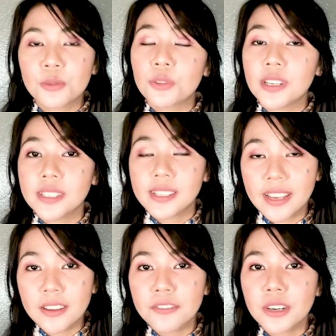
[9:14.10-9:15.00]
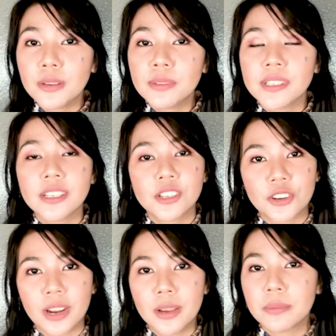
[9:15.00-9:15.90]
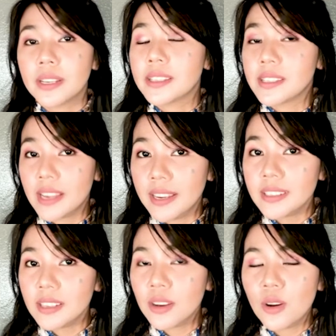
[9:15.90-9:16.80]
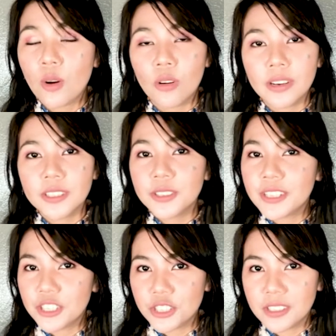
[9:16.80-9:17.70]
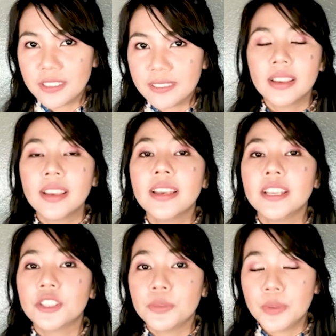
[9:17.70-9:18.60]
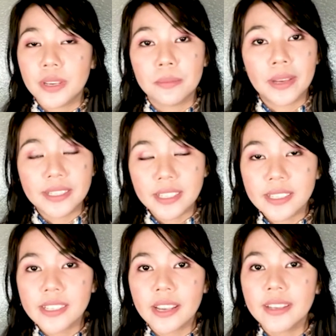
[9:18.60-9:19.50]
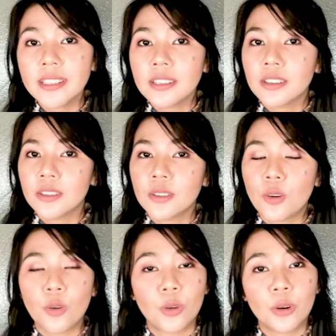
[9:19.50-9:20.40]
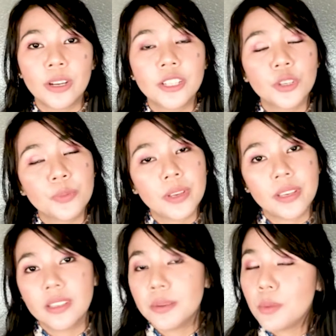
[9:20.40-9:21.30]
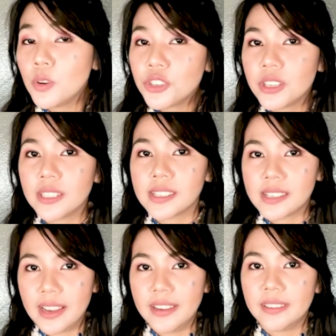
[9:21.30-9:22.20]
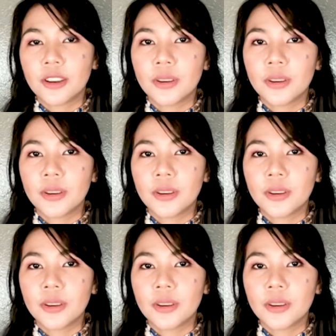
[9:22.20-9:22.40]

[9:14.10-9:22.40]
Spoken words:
Whereas stative verbs describe a state or a condition. It could be a mental state or it could be an emotional state.